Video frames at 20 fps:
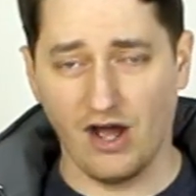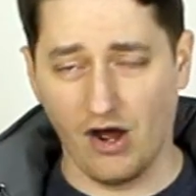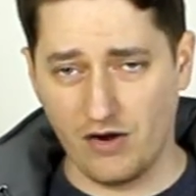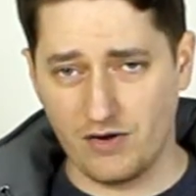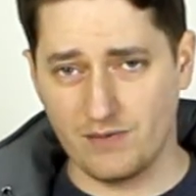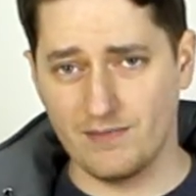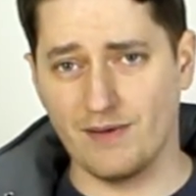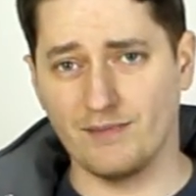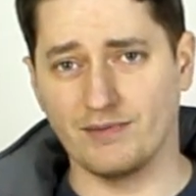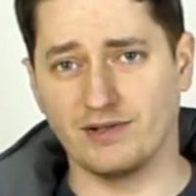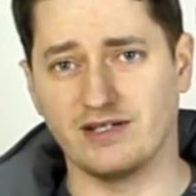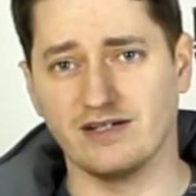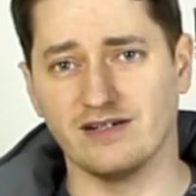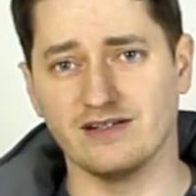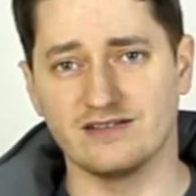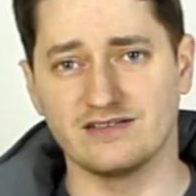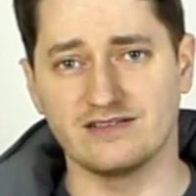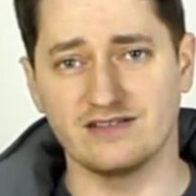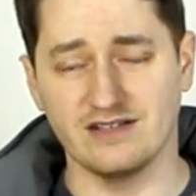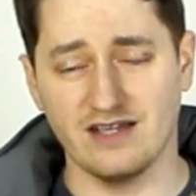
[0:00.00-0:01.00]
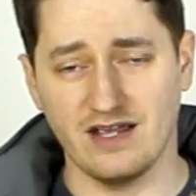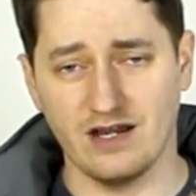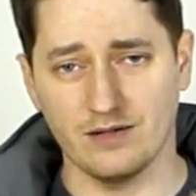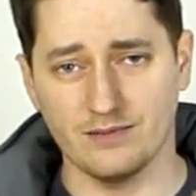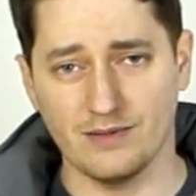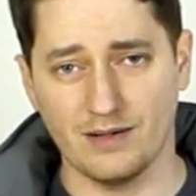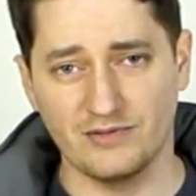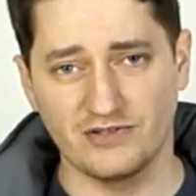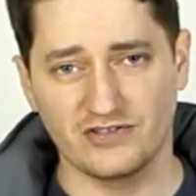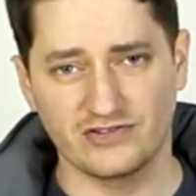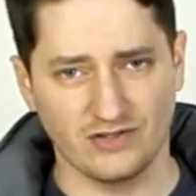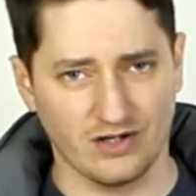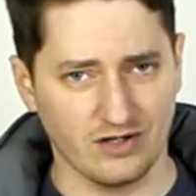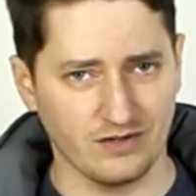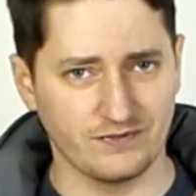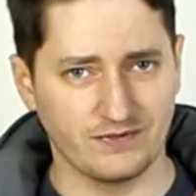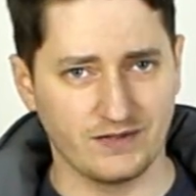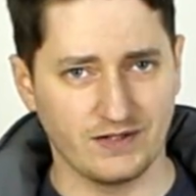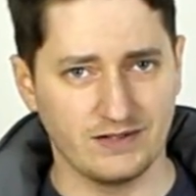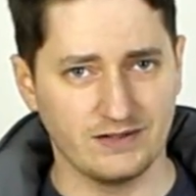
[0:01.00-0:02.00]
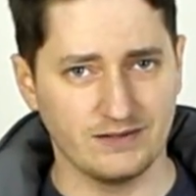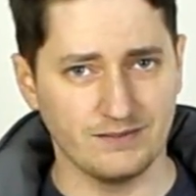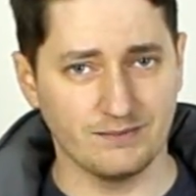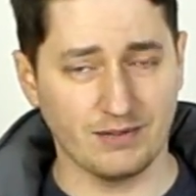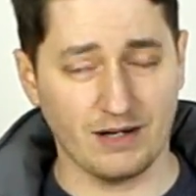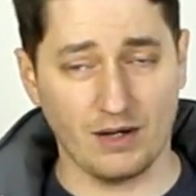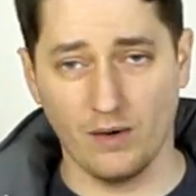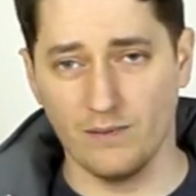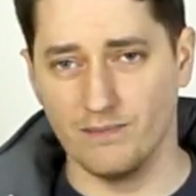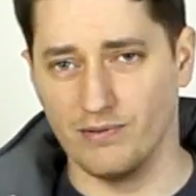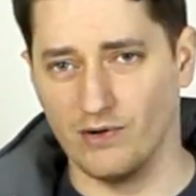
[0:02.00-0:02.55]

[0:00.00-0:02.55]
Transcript: And remember kids, the air may be soft, but our